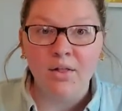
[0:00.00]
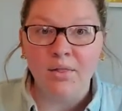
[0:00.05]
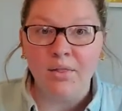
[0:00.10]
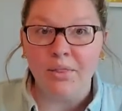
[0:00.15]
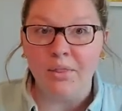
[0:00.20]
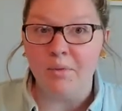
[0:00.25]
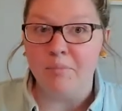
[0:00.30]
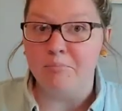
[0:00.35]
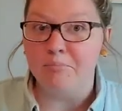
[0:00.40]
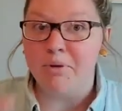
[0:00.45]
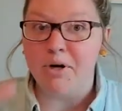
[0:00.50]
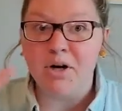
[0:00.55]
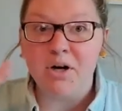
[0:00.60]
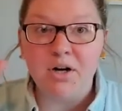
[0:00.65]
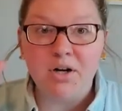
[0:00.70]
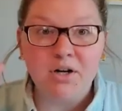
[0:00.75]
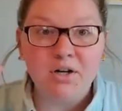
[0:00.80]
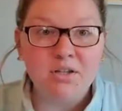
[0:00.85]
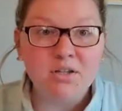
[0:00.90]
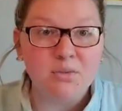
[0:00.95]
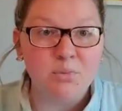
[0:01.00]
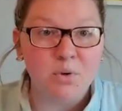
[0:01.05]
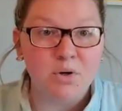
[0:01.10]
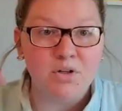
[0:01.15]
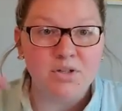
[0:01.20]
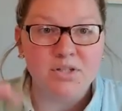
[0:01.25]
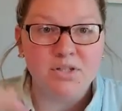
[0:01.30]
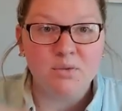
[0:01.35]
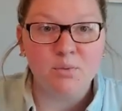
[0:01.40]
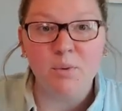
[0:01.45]
the birds were
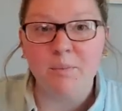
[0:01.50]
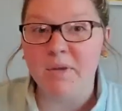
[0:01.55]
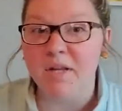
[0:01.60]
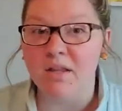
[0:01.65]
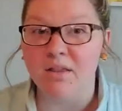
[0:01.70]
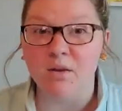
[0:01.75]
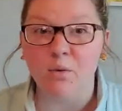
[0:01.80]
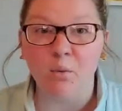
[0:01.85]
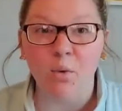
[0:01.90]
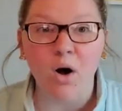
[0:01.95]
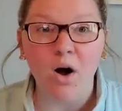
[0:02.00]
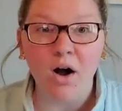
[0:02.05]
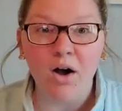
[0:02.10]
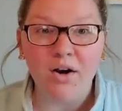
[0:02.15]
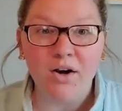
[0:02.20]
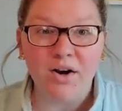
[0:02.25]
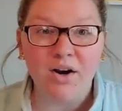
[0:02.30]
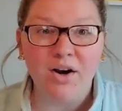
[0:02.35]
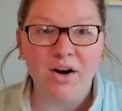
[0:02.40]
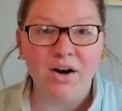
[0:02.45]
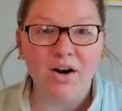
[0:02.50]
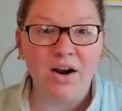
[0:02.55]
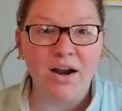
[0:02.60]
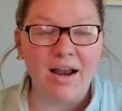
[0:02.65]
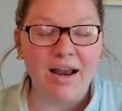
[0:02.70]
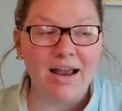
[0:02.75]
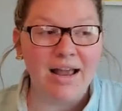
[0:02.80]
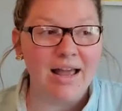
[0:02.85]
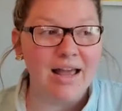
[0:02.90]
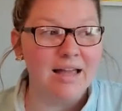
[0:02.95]
swimming in the water
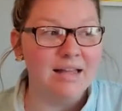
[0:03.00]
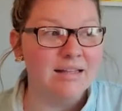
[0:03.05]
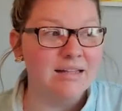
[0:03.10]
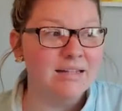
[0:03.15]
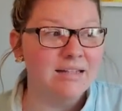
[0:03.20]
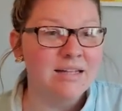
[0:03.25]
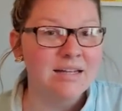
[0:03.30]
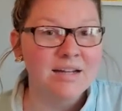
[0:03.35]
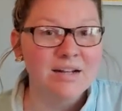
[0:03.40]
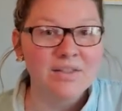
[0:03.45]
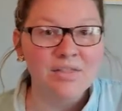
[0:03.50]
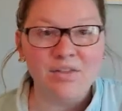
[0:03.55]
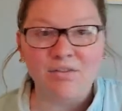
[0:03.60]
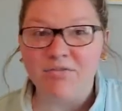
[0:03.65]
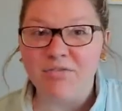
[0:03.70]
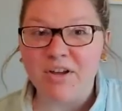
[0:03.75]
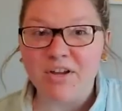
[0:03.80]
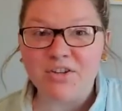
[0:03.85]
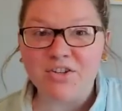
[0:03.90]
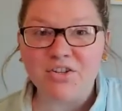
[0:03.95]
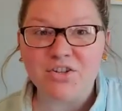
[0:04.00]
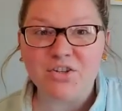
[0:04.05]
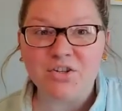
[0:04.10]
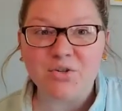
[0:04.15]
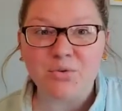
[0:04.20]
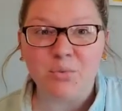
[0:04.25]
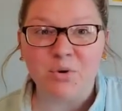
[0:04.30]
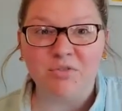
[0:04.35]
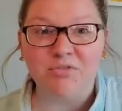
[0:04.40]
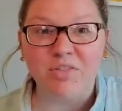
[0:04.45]
and the
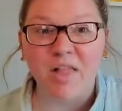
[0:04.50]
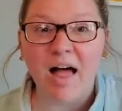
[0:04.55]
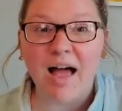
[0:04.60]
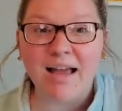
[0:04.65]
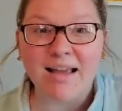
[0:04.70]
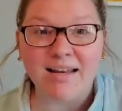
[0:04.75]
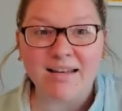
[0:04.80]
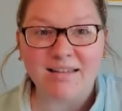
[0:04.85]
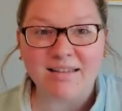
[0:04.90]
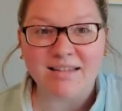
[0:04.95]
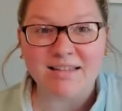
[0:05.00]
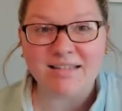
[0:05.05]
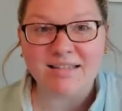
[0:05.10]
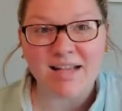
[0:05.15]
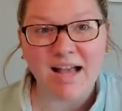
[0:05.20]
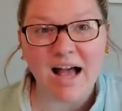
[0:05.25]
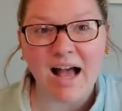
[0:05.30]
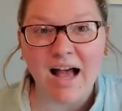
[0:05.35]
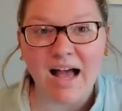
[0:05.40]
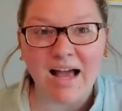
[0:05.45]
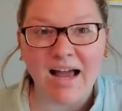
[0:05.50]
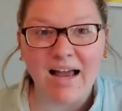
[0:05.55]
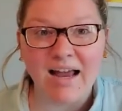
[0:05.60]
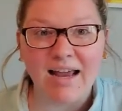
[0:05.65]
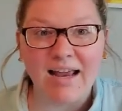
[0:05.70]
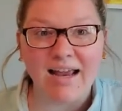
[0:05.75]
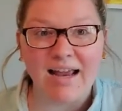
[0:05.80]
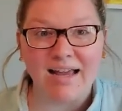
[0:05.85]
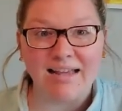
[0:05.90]
fish were flying in the sky.